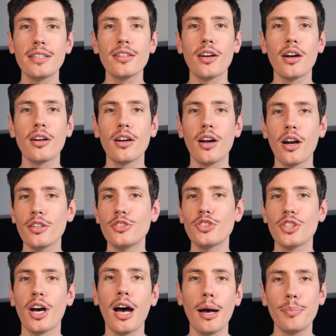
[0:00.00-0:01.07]
here are our
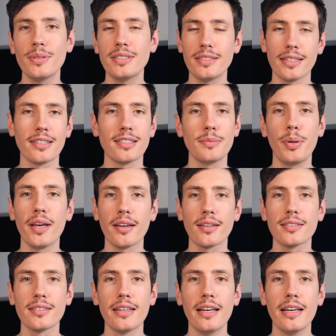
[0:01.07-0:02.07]
top 6 picks.